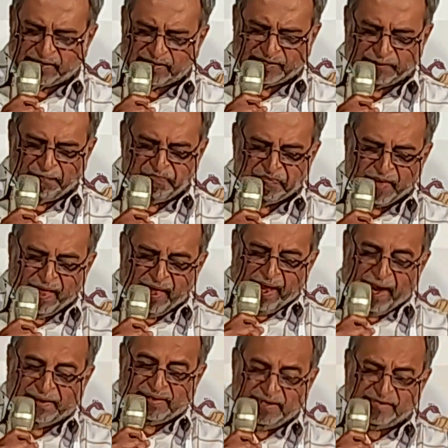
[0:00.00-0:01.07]
is
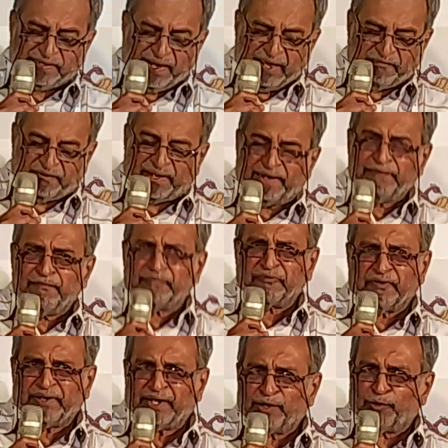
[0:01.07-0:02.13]
at this level,
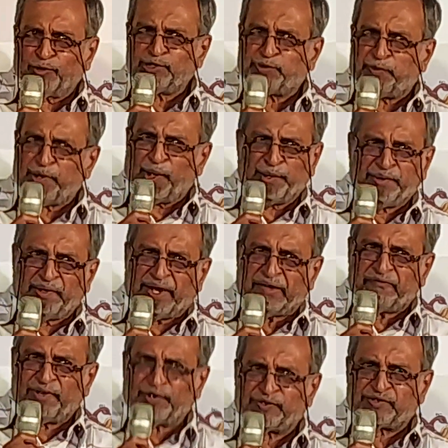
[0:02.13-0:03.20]
when it goes beyond the
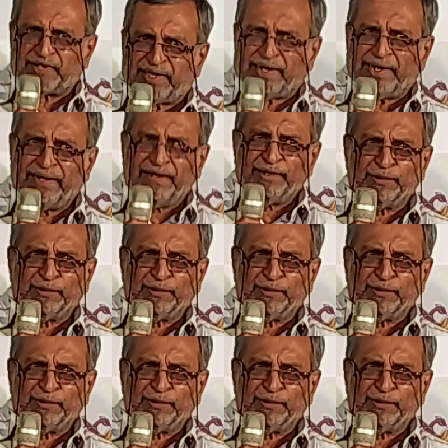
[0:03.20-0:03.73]
level of skill,